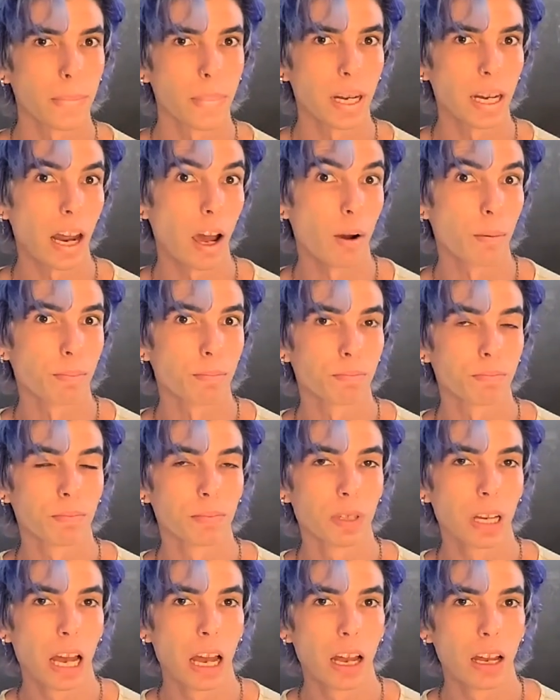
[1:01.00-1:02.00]
Now I'm
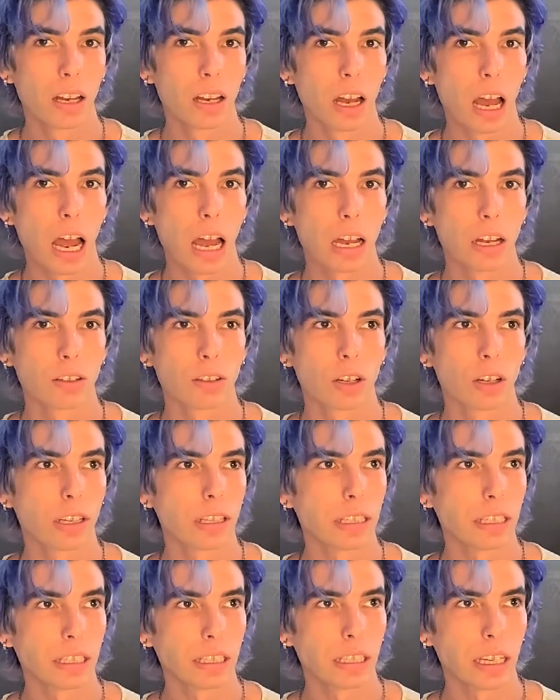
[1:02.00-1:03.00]

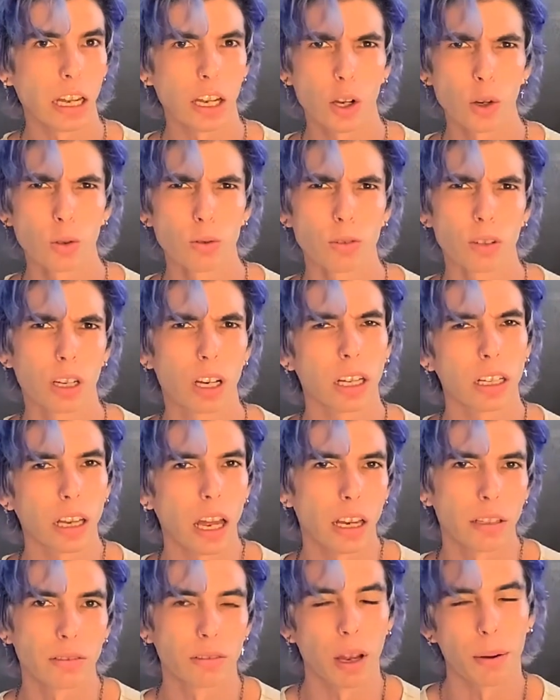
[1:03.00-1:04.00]
yellow?
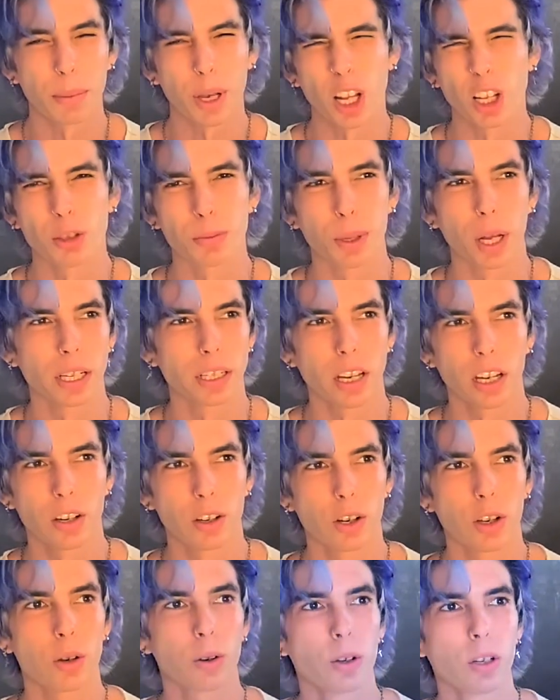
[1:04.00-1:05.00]
I'm colorblind, I
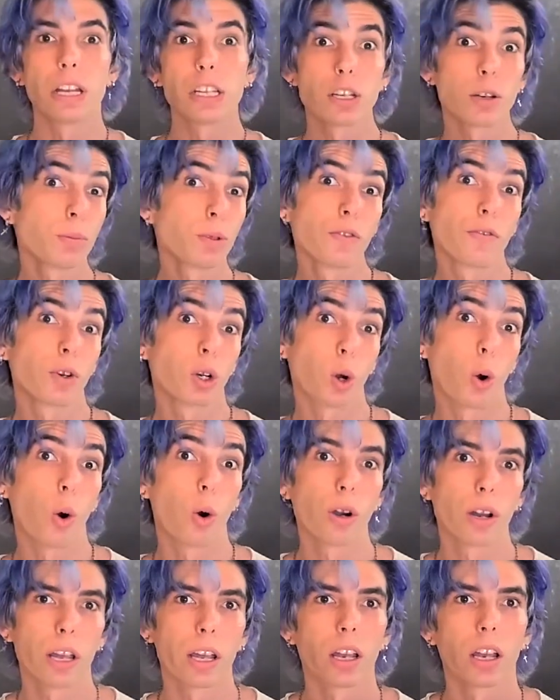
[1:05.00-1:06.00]
don't know. In terms of
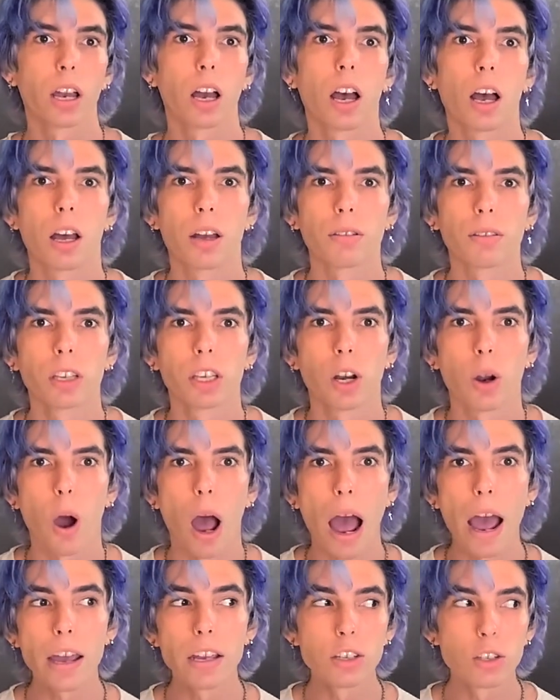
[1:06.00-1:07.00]
recording,
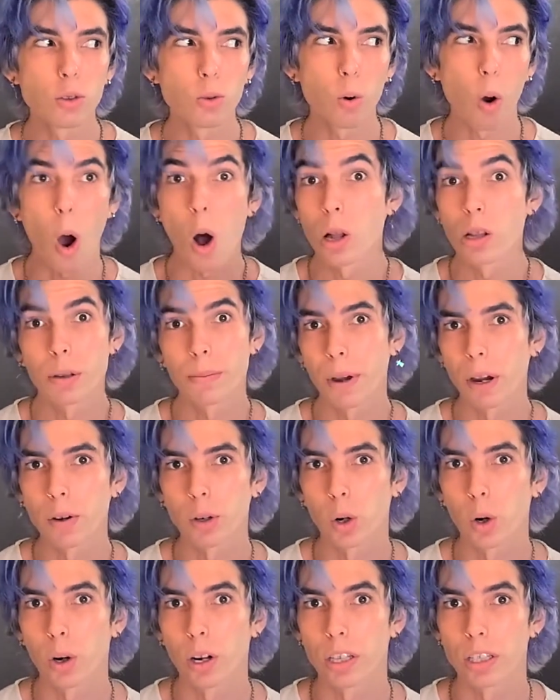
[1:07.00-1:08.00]
I do all of my
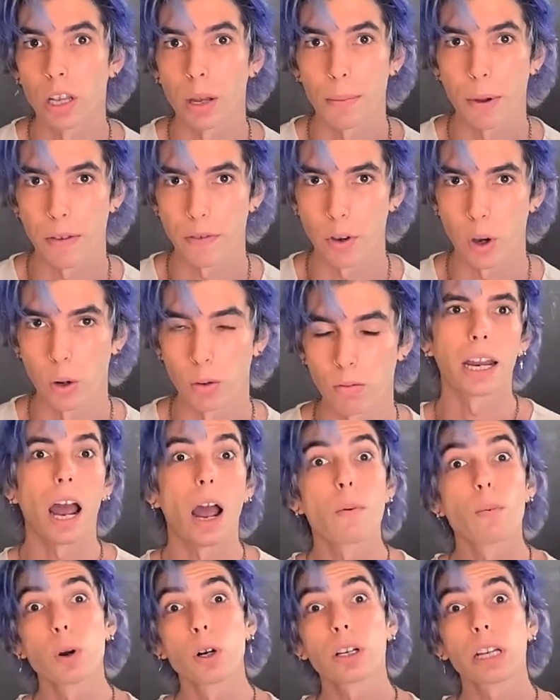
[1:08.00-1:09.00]
recordings on my phone. I
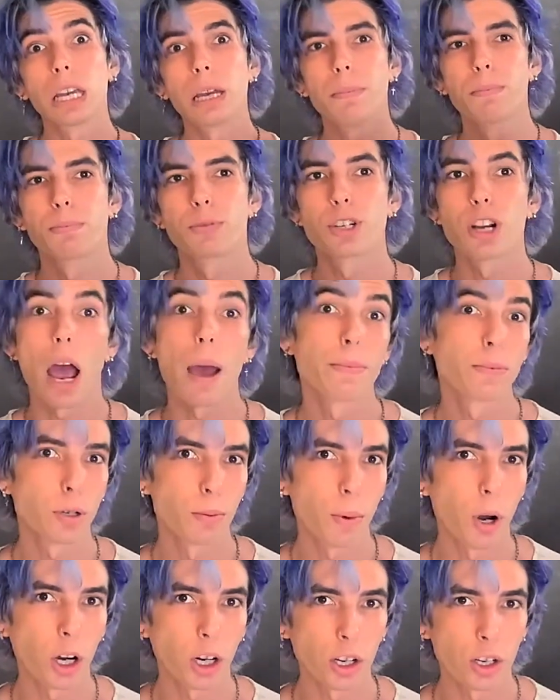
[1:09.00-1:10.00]
will keep chapter
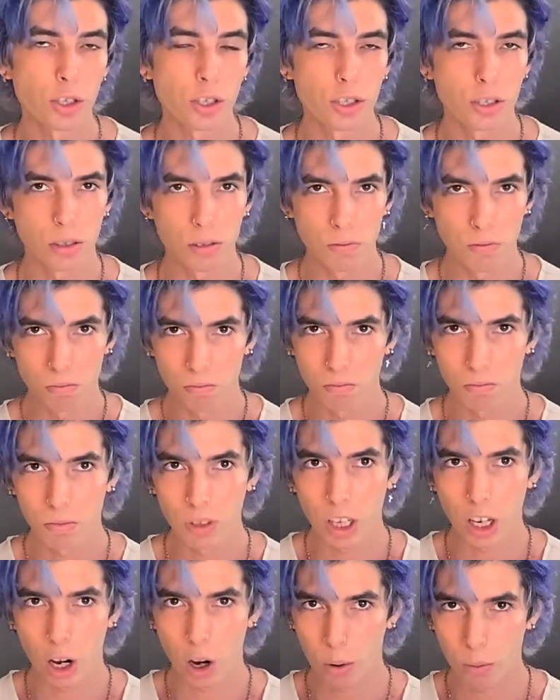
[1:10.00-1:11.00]
markers,
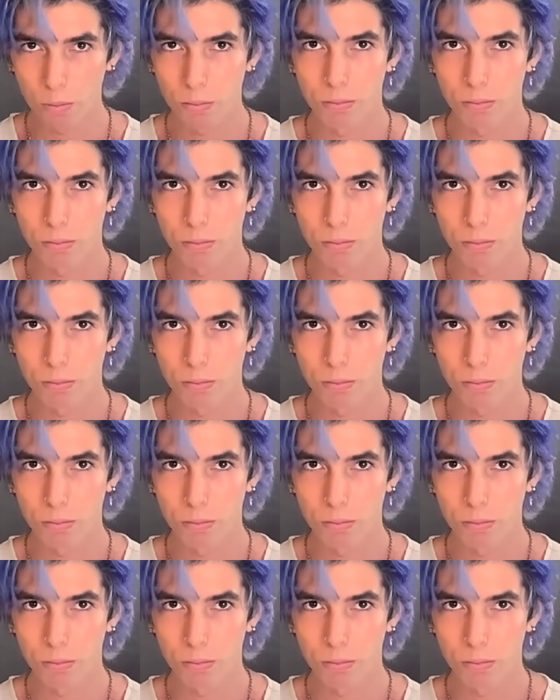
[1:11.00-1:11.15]
down